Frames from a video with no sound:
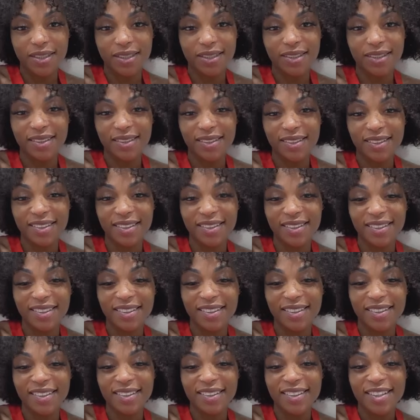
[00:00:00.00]
Just let us know the
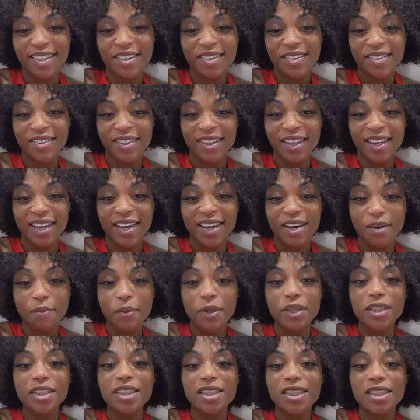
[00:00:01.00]
city or you okay,
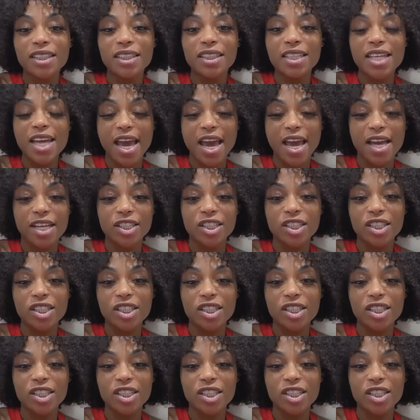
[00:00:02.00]
but just yeah,